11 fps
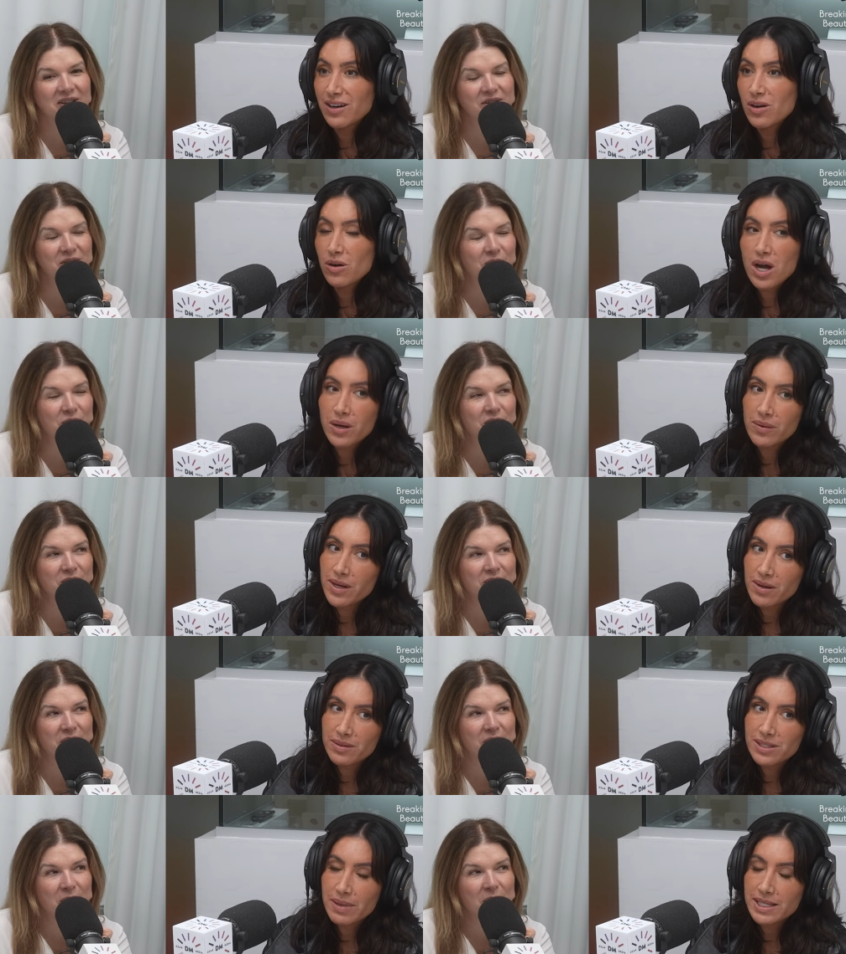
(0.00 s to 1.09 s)
Speaker 1: Oh, Aqua Net
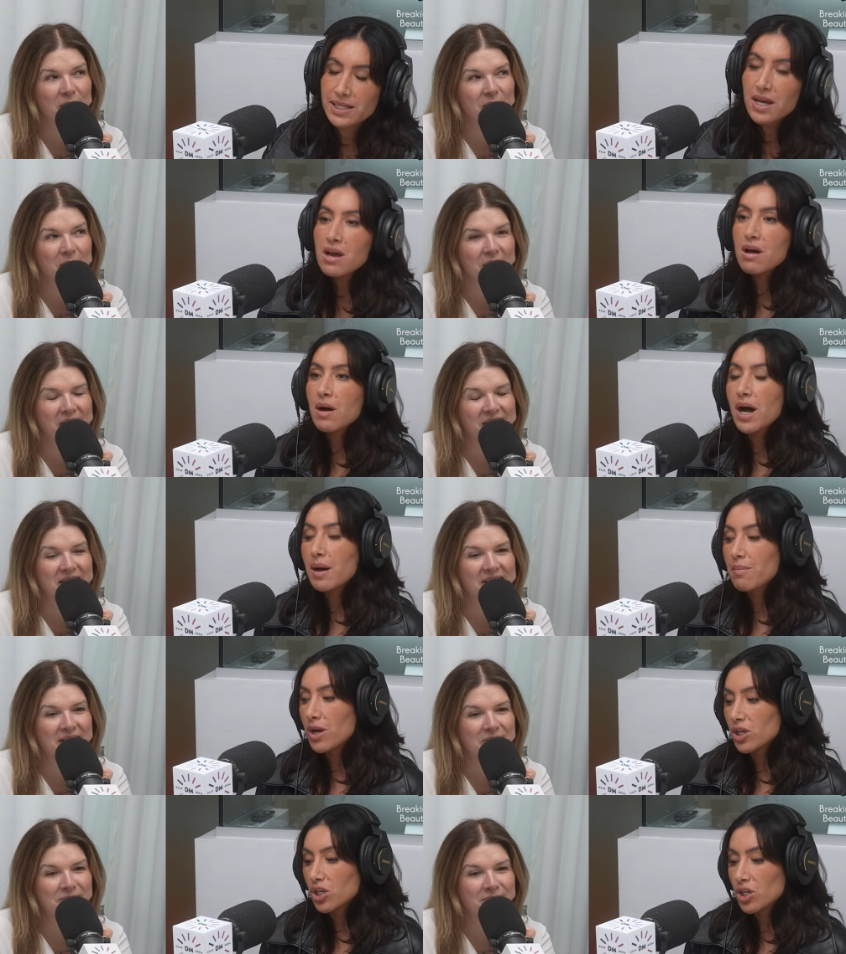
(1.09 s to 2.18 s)
was the best. Um,
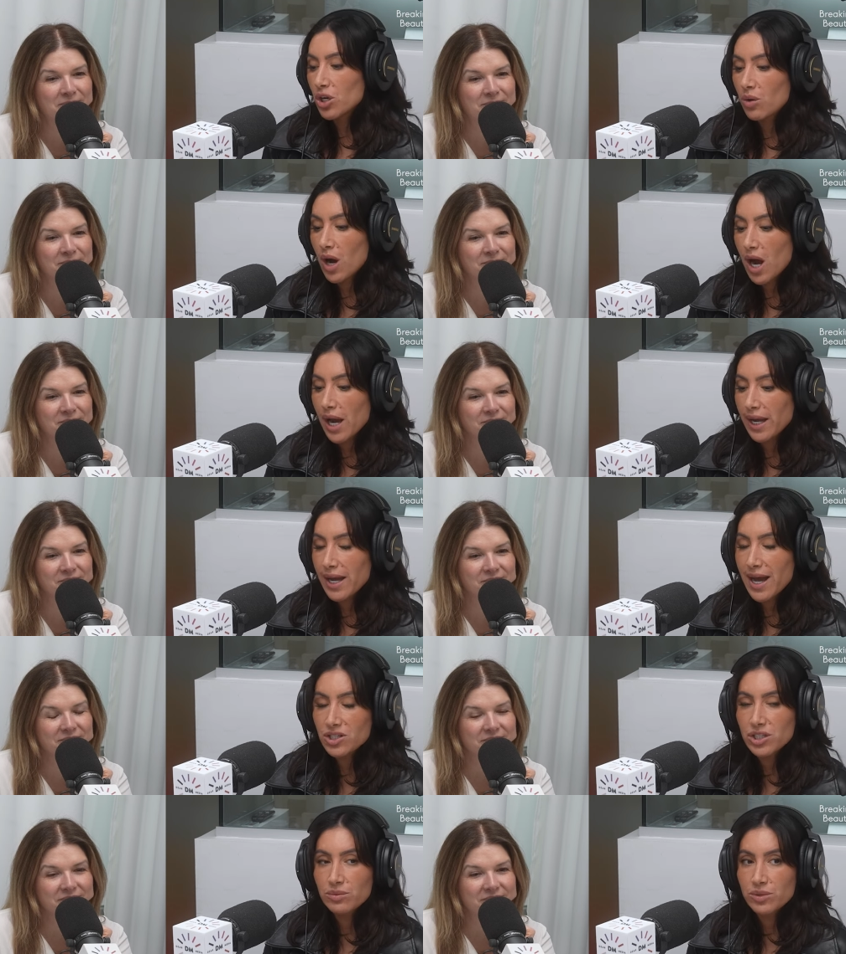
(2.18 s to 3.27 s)
yeah. You know, I
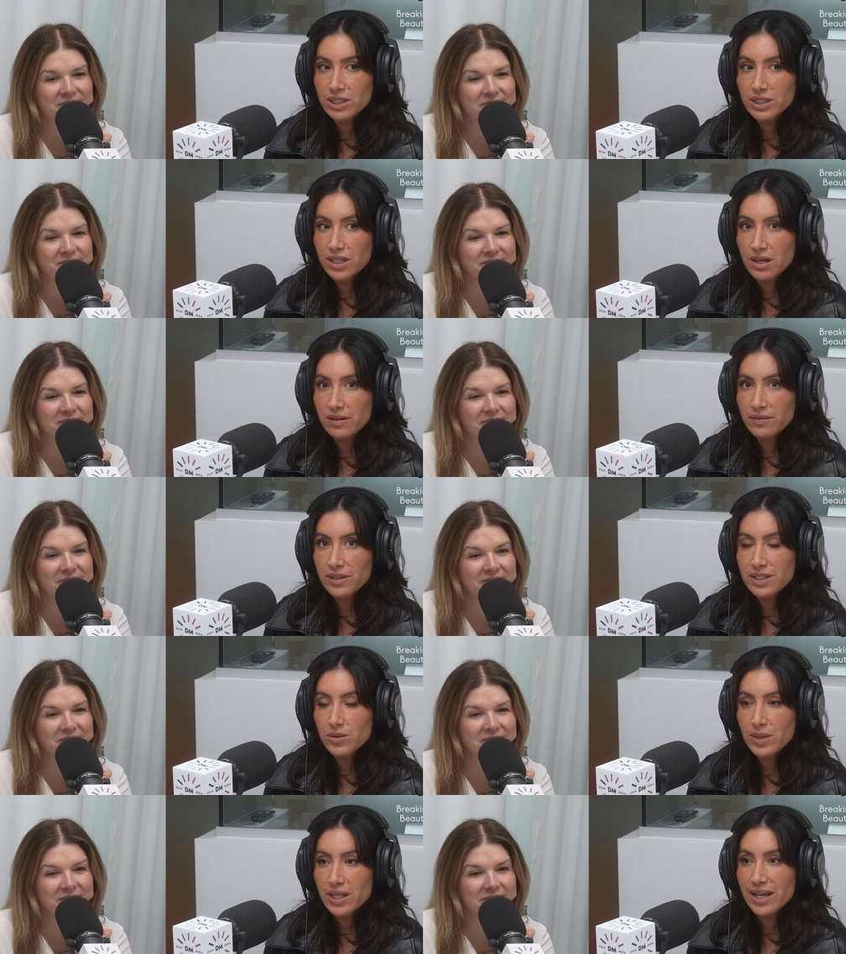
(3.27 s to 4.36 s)
actually really love
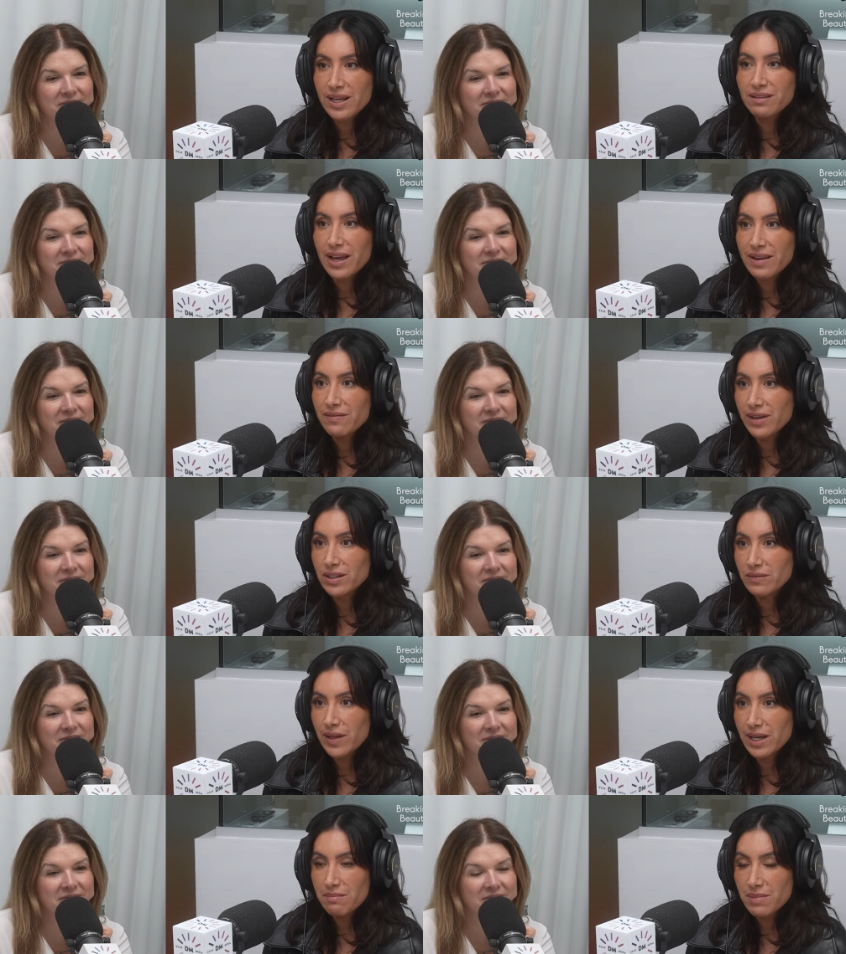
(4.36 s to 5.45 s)
doing like a light veil of
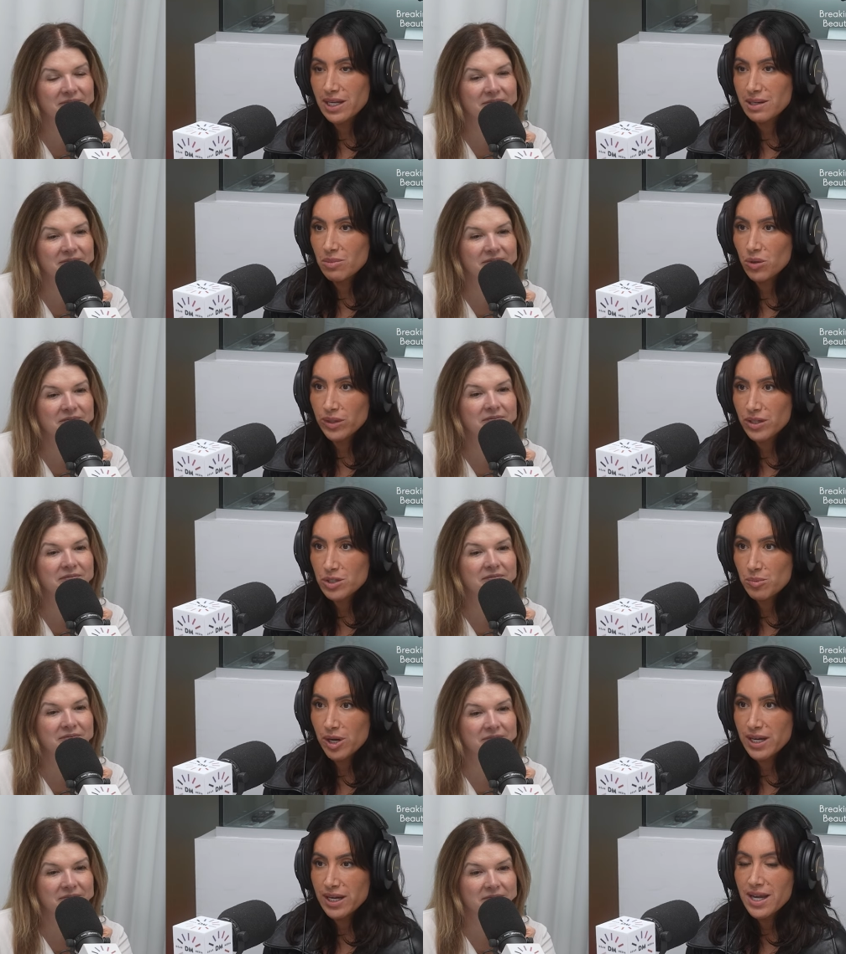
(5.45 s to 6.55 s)
like a medium hold
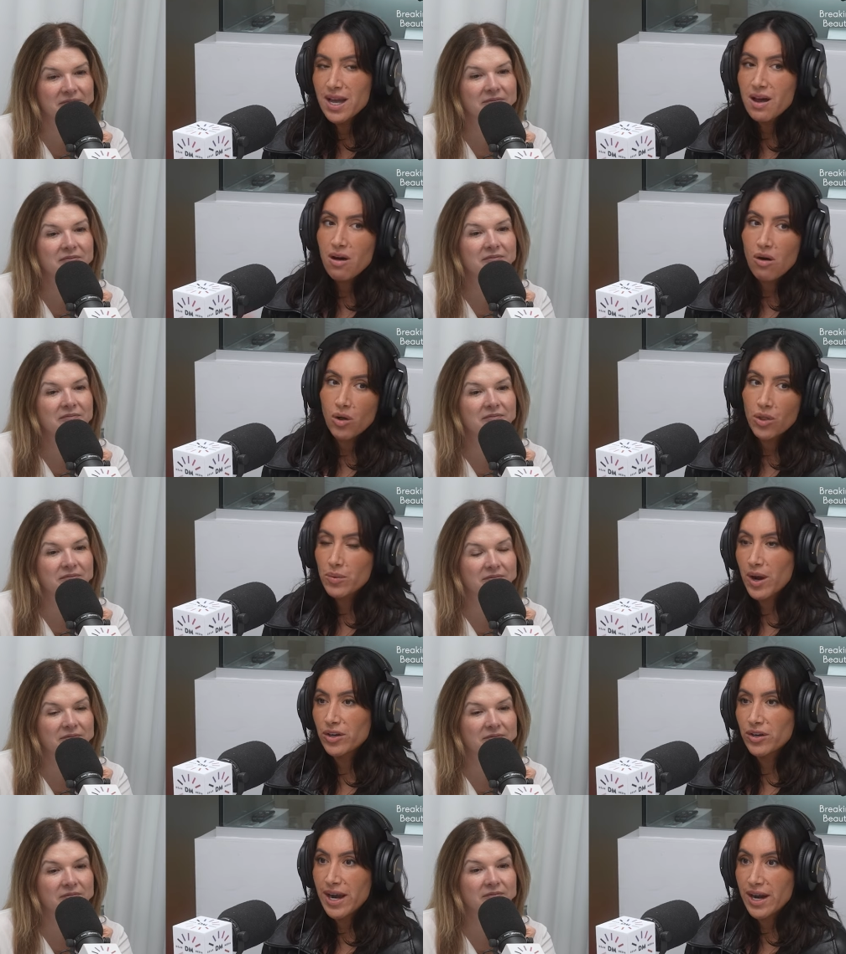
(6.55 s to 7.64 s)
hairspray mm-hmm. all
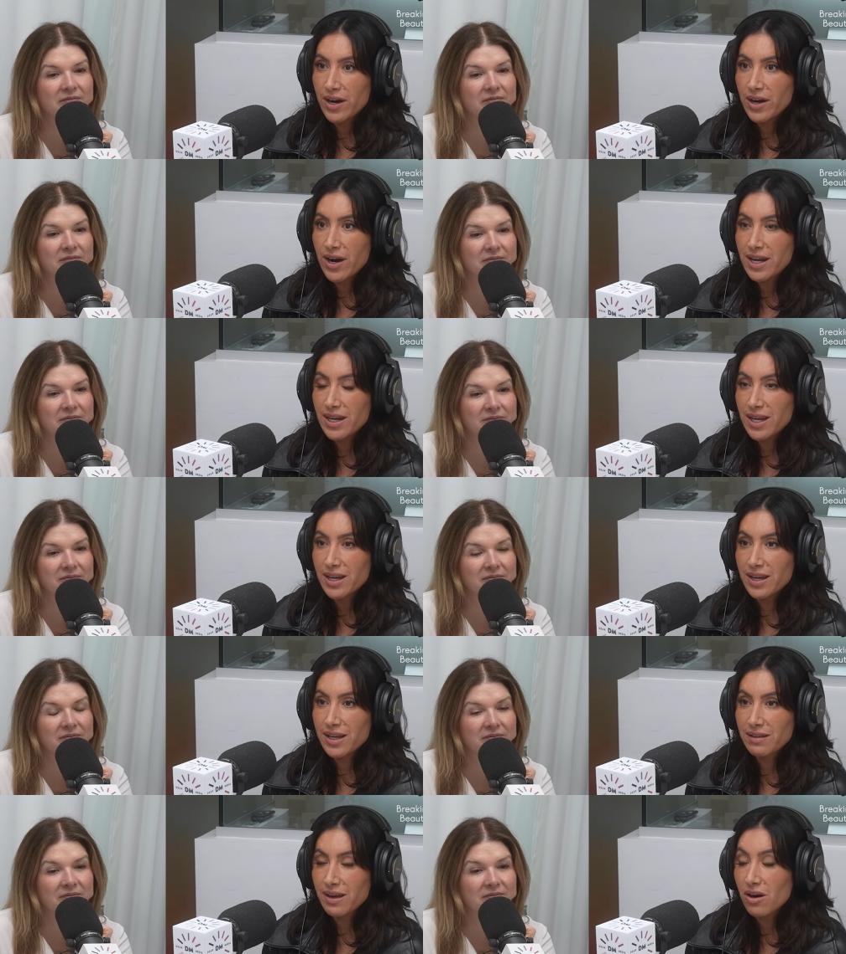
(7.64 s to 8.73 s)
throughout your hair and
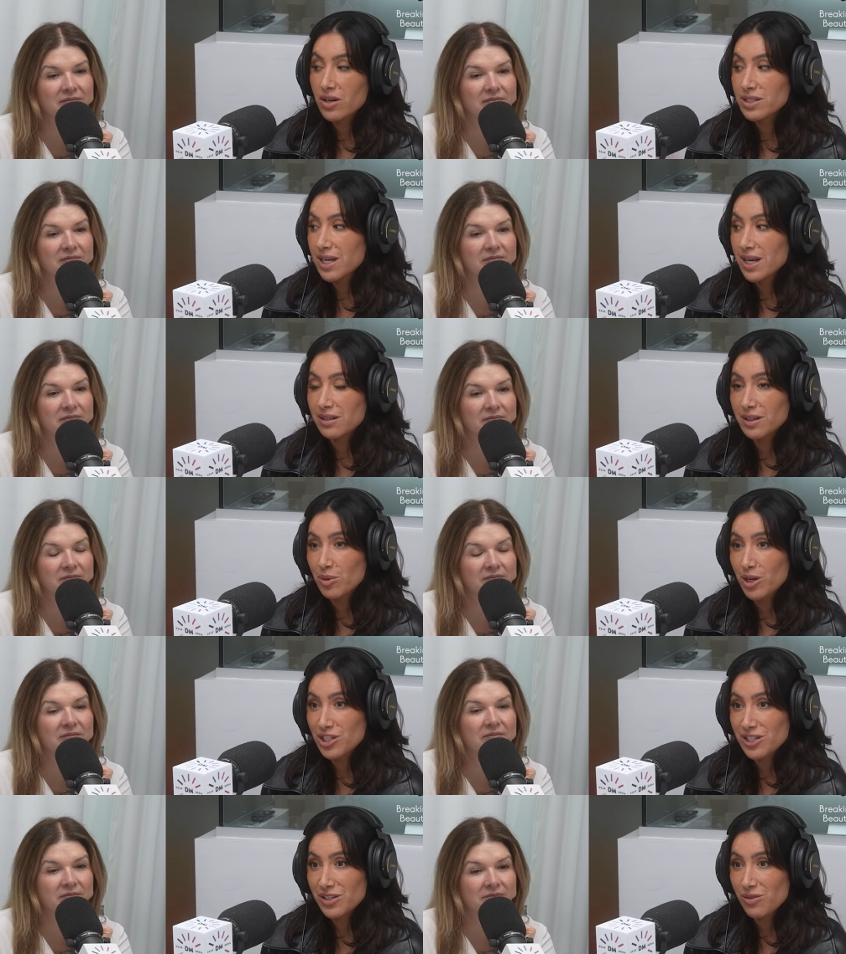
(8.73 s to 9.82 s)
getting like our detangling
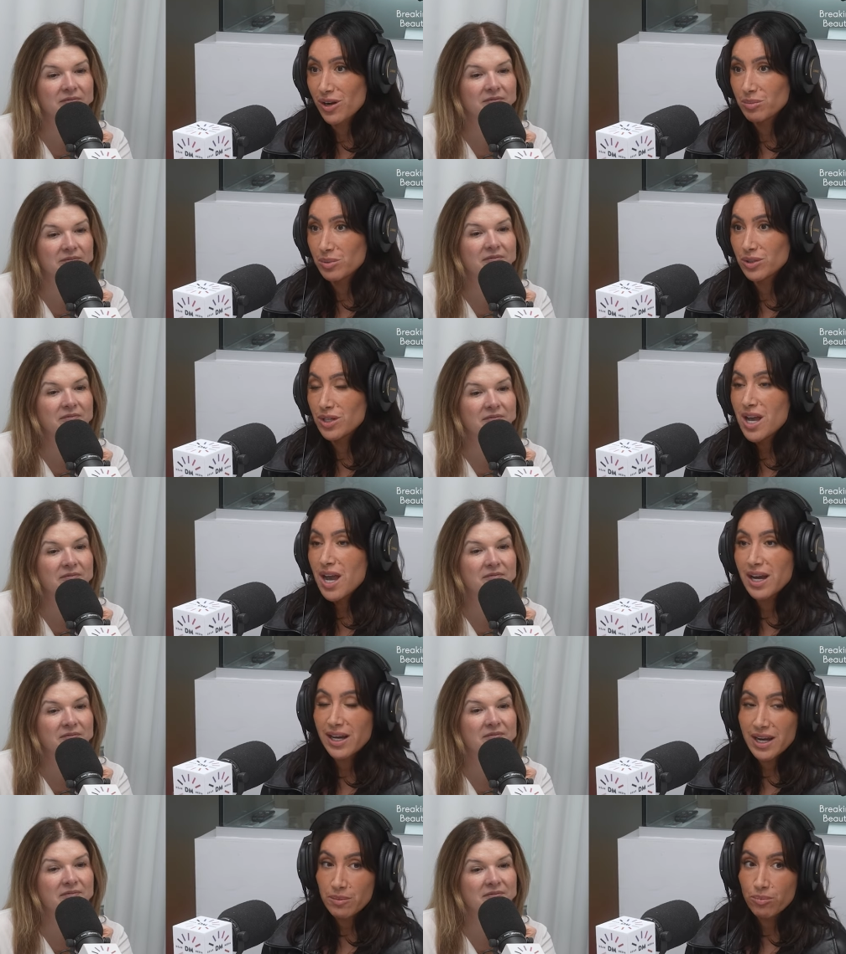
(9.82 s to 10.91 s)
brush is incredible and
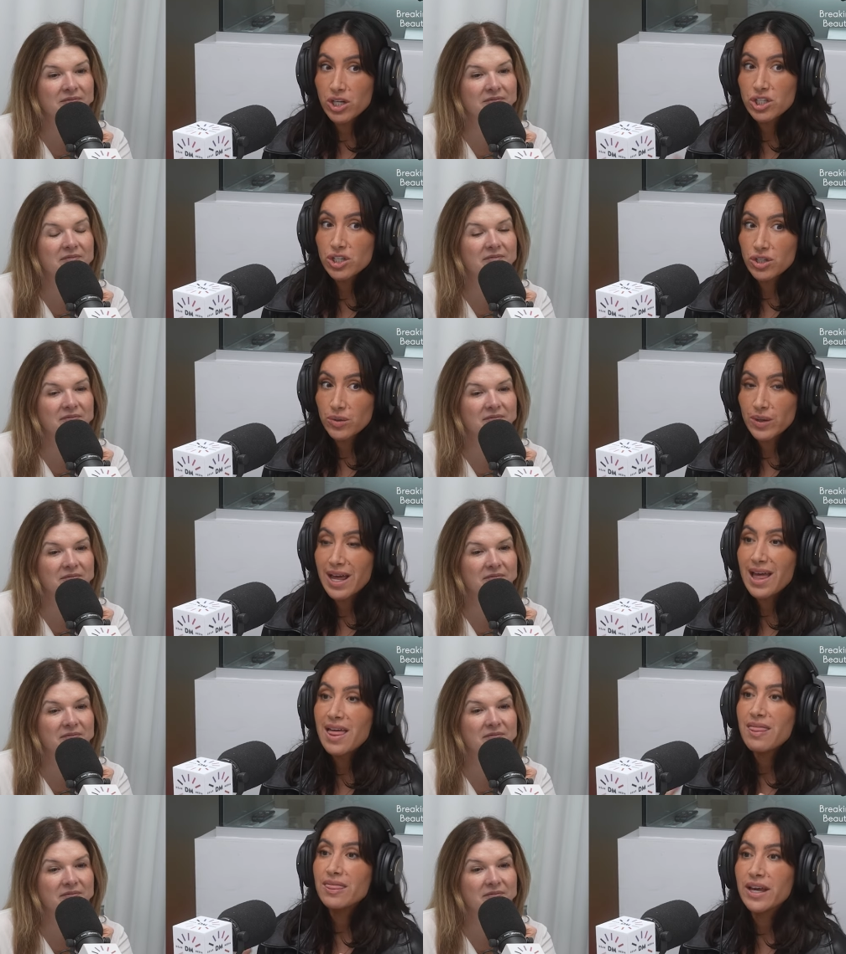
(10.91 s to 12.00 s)
kind of brushing through it
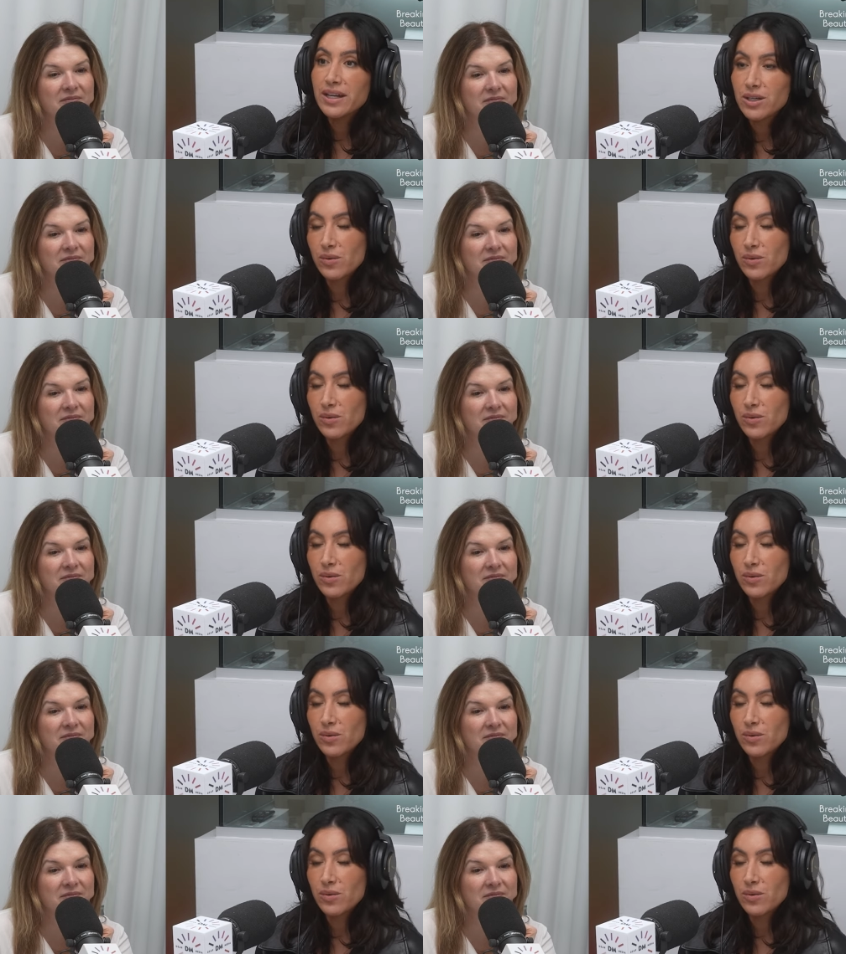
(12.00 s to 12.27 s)
and then